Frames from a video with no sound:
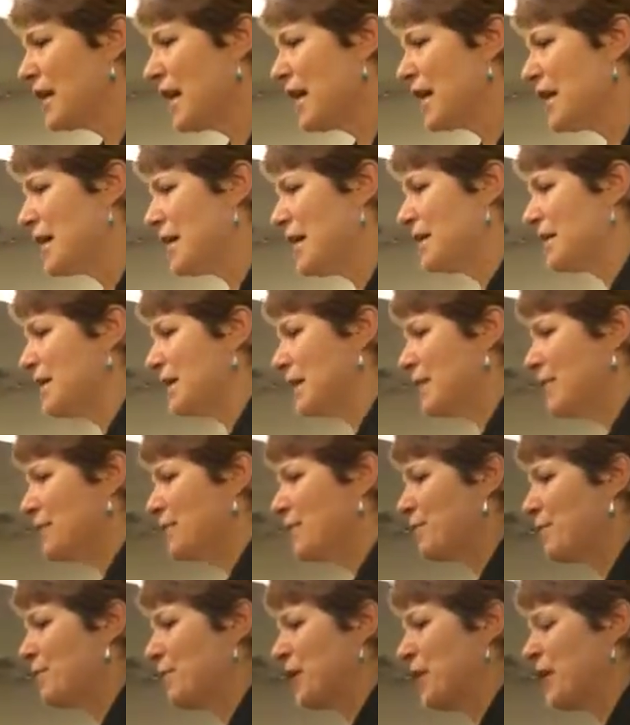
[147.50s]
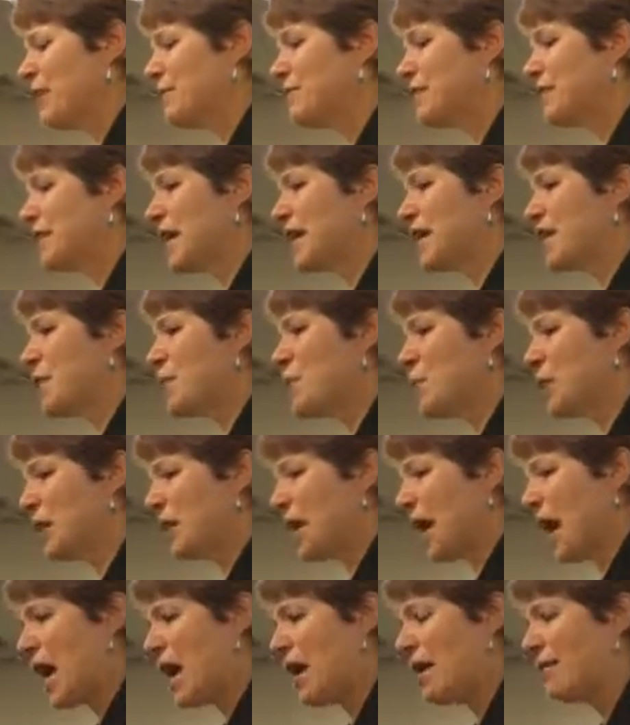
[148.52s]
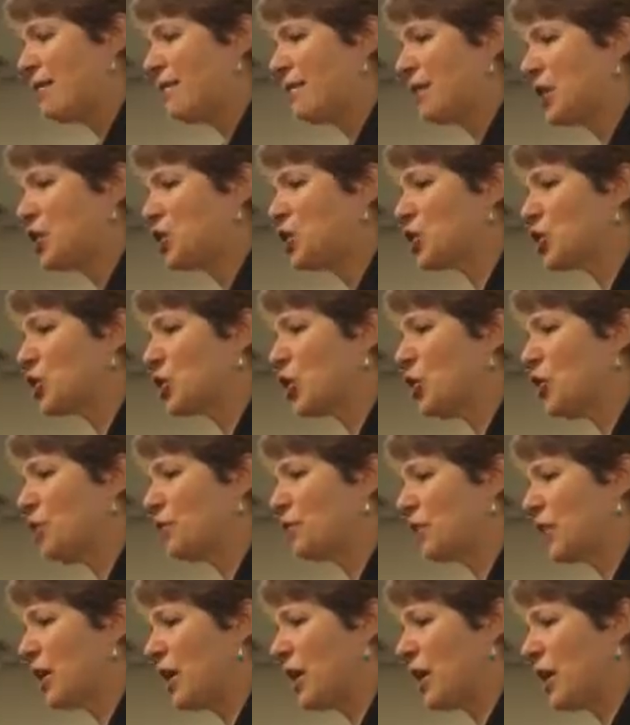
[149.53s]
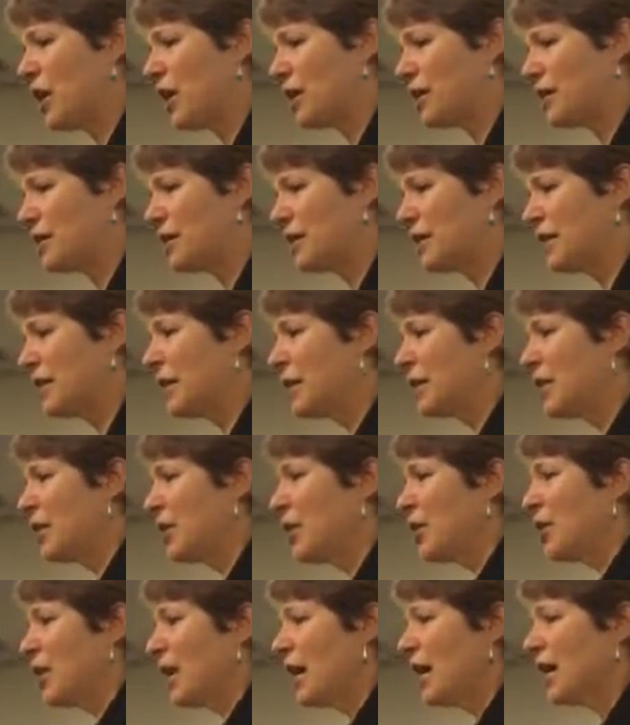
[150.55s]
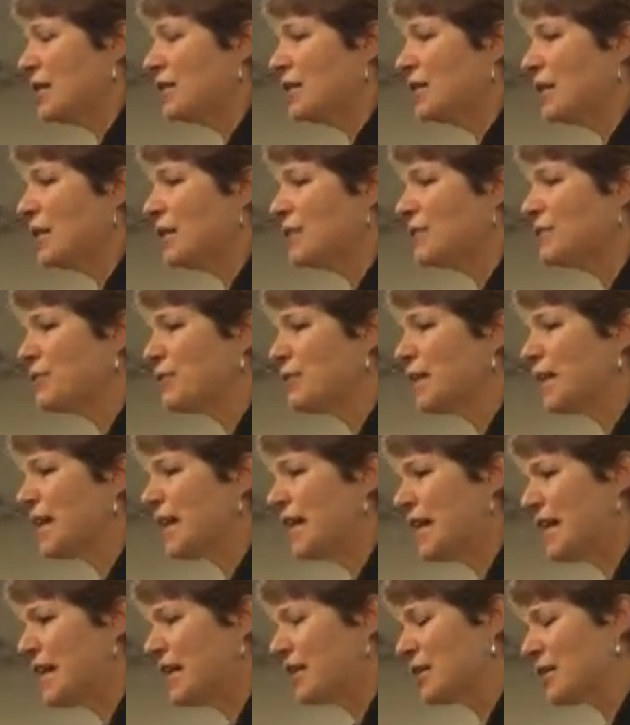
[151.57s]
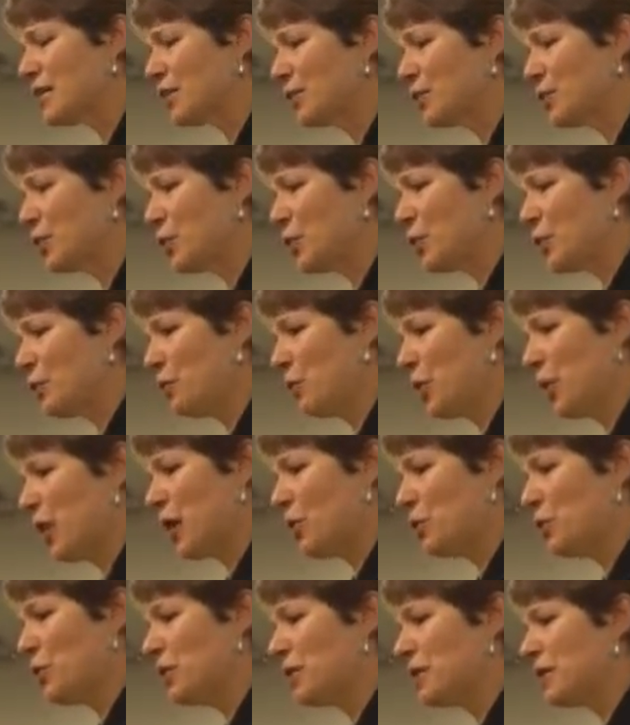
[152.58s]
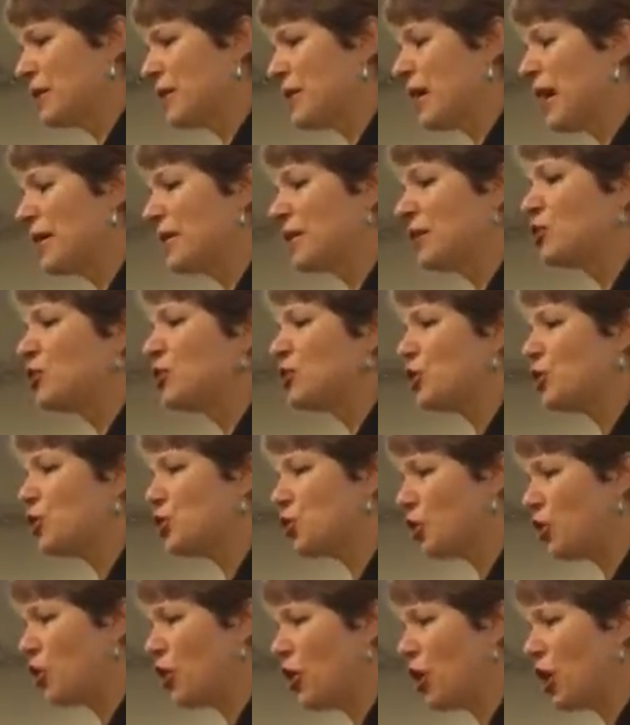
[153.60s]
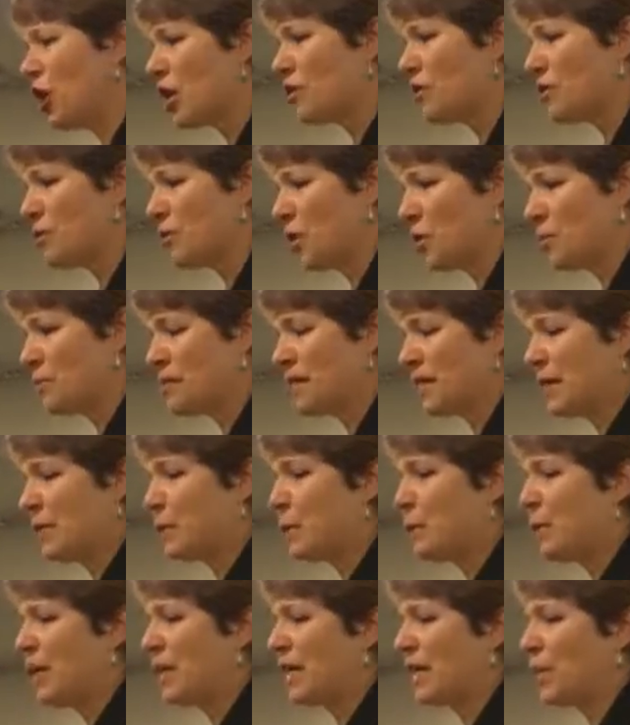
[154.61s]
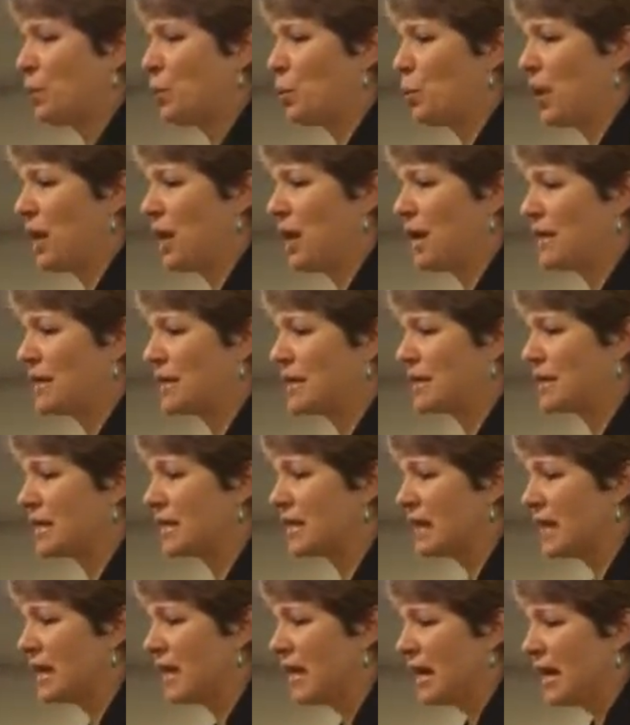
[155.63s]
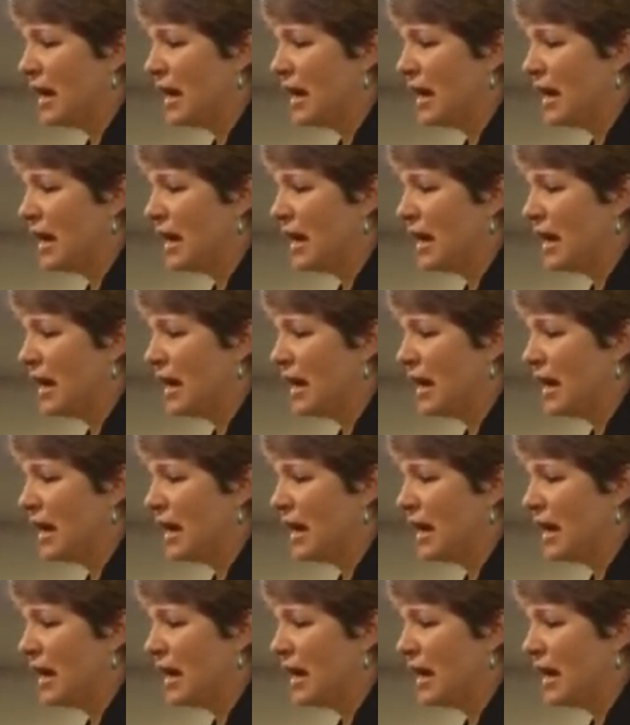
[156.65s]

uh, uh, if they will have a soft heart and they will hear the uh, voice of God and they turn from their wicked ways